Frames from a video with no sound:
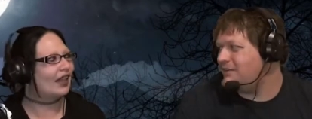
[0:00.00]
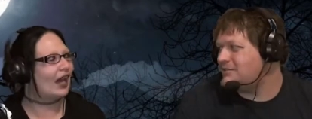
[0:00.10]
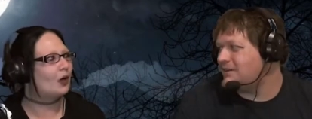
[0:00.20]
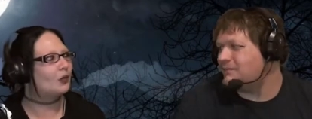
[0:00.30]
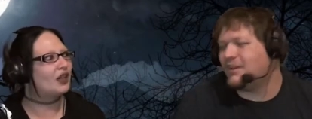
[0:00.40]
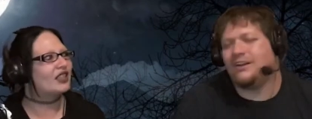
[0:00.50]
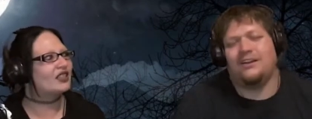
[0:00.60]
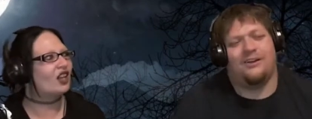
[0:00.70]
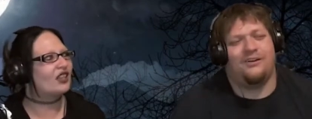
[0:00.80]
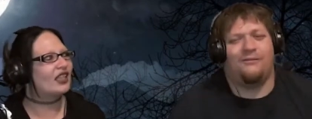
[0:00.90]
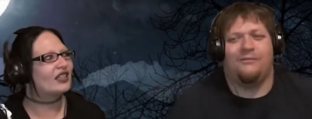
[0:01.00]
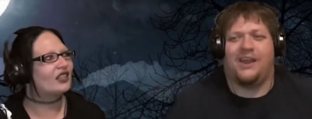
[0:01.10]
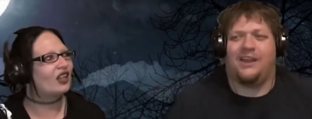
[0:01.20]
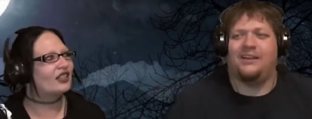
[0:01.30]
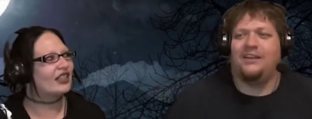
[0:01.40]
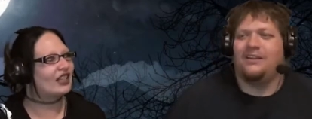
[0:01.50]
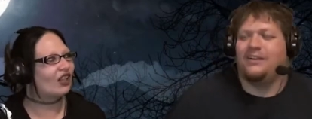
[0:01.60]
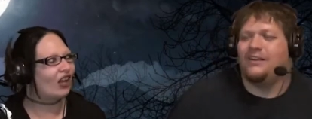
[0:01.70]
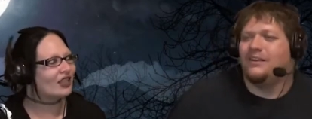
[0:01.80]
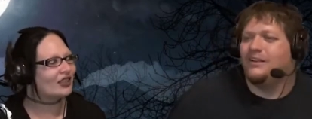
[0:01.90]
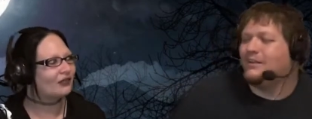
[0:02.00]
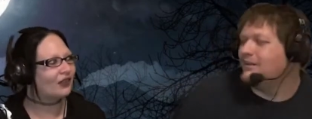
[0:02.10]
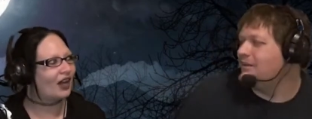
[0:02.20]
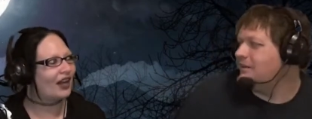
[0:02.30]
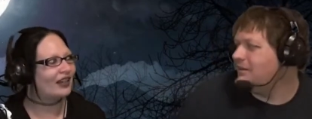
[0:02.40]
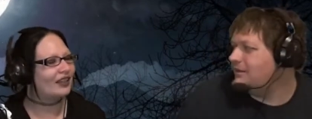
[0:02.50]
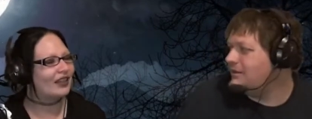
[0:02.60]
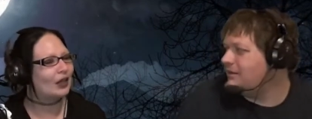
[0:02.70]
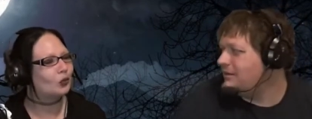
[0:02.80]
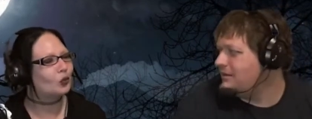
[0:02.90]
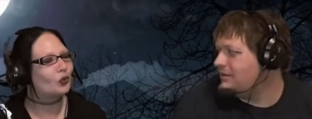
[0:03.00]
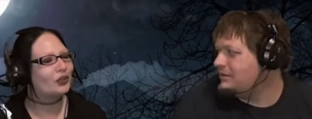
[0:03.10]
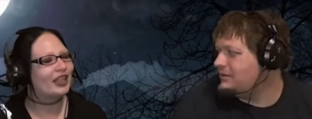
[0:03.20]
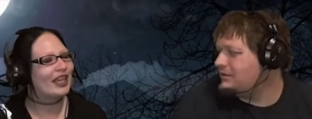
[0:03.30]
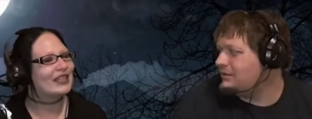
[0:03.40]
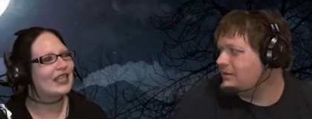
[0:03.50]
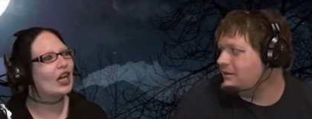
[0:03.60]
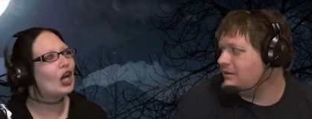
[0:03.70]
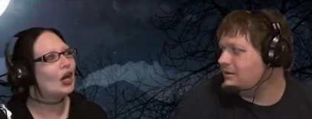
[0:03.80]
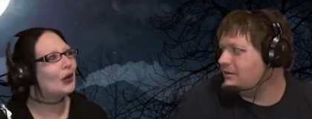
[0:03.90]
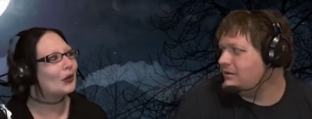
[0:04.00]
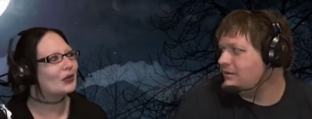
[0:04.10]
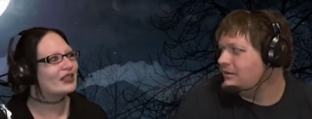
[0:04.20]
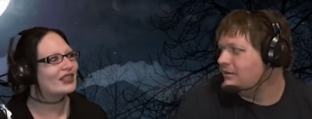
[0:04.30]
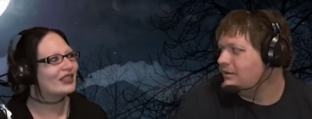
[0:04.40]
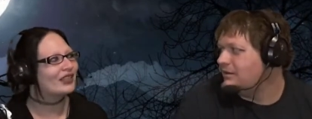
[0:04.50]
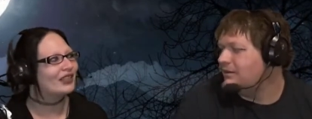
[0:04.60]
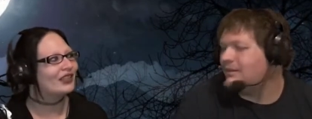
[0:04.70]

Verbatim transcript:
Speaker 1: or something? Yeah, but it's not that it's not declassified. They ruled it as a hoax